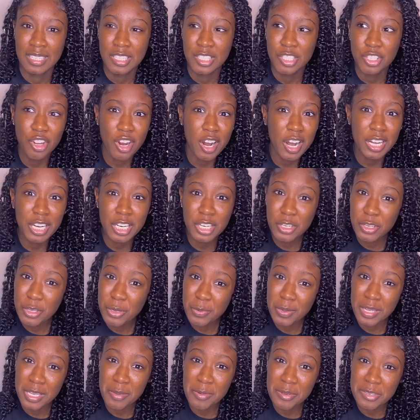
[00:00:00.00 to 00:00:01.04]
You already knew
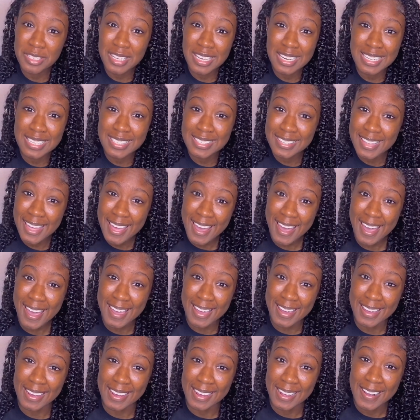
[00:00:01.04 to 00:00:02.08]
what he was going to
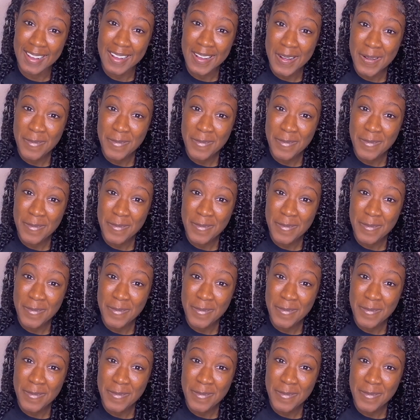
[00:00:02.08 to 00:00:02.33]
say.